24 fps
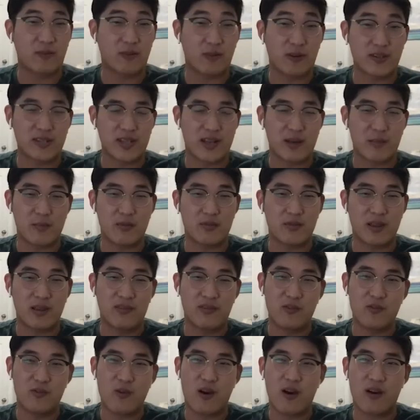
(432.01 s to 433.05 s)
Like, for
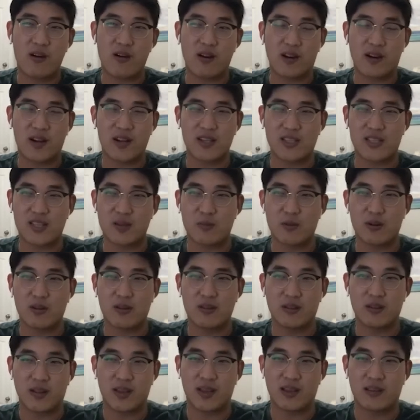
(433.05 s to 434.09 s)
example, if you are a
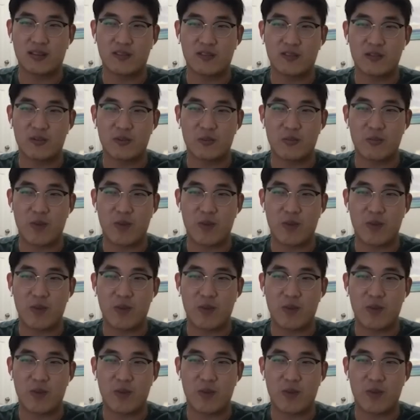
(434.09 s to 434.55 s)
customer looking